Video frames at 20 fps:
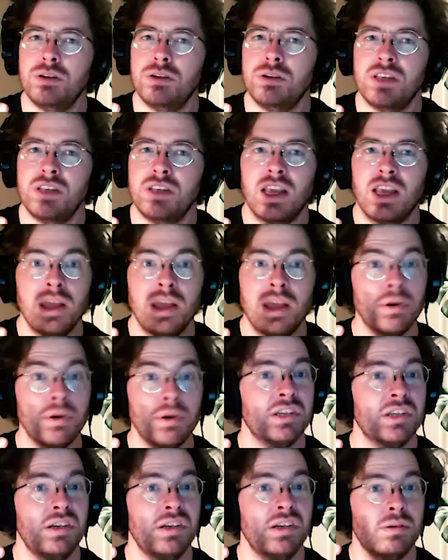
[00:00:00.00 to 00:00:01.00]
or something, and they were
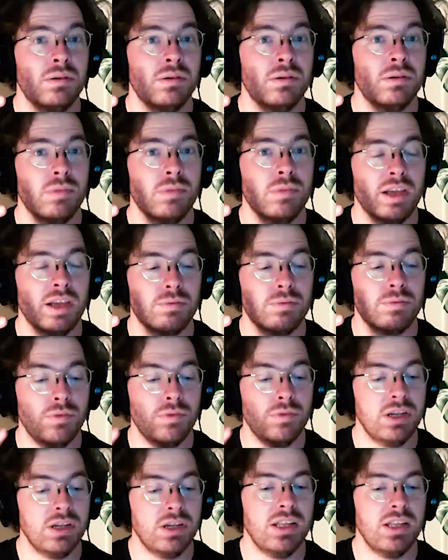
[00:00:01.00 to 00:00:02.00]
actually
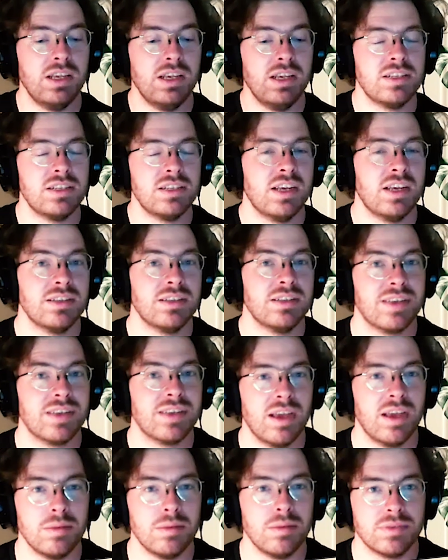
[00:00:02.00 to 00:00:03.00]
really intense
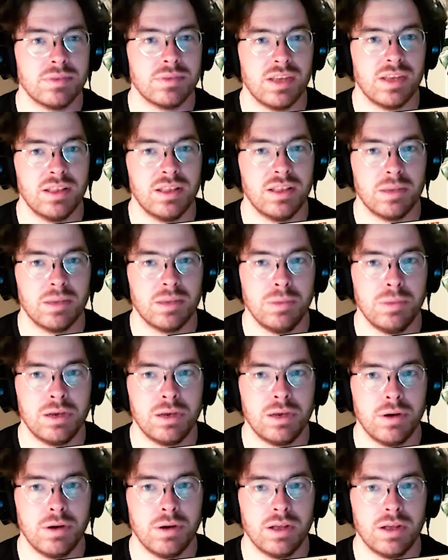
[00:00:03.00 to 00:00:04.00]
games and
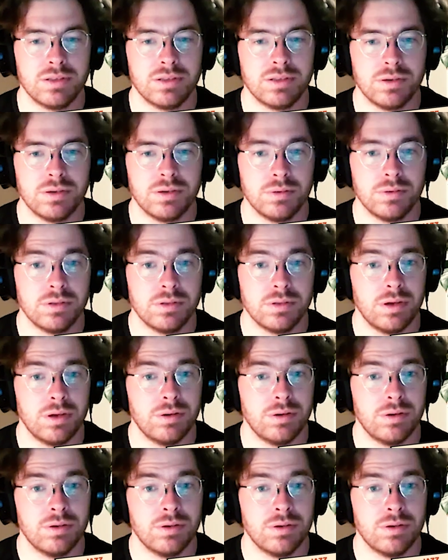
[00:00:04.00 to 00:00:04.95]
big crowds too. So